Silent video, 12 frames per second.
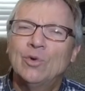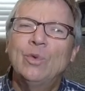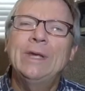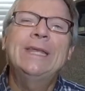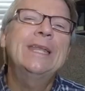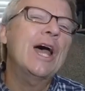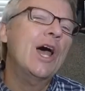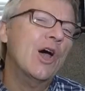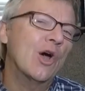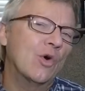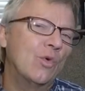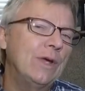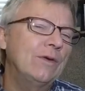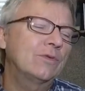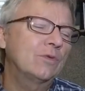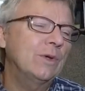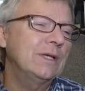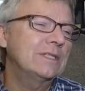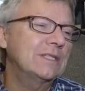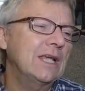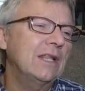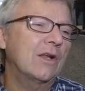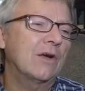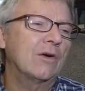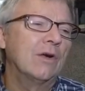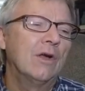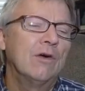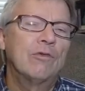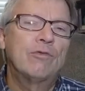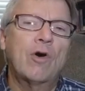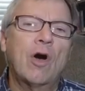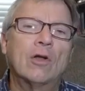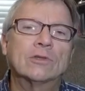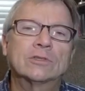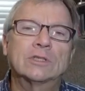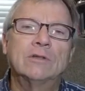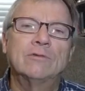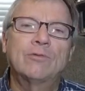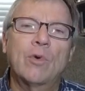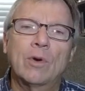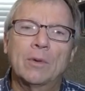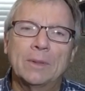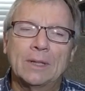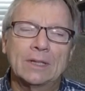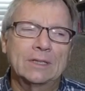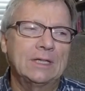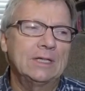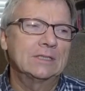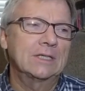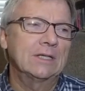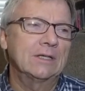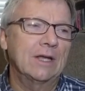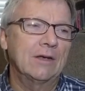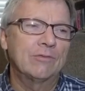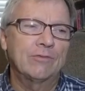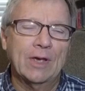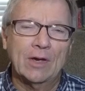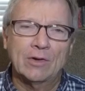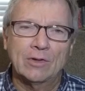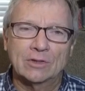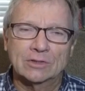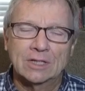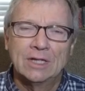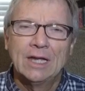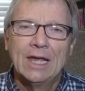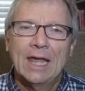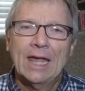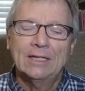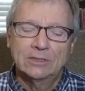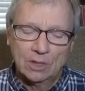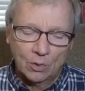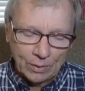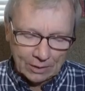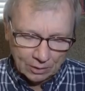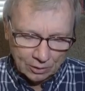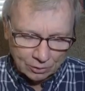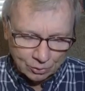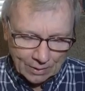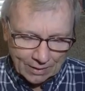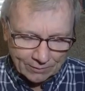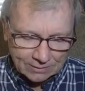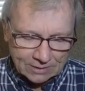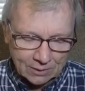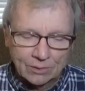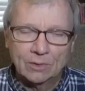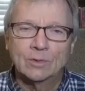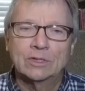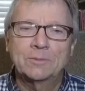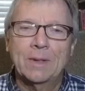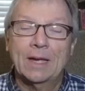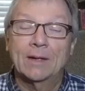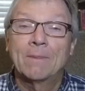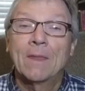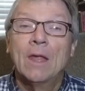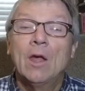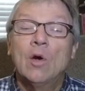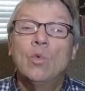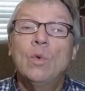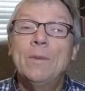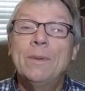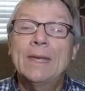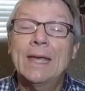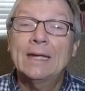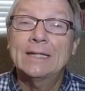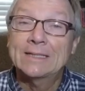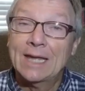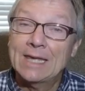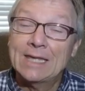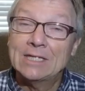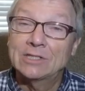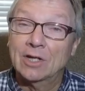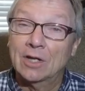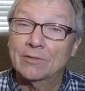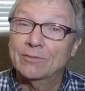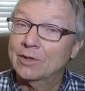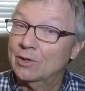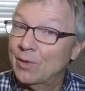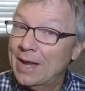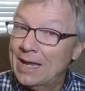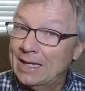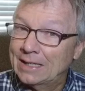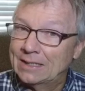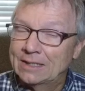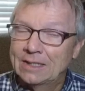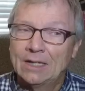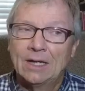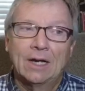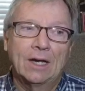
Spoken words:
We know, we see their faults and foibilities and failures. And so we lose reverence and respect. We begin to take each other for granted.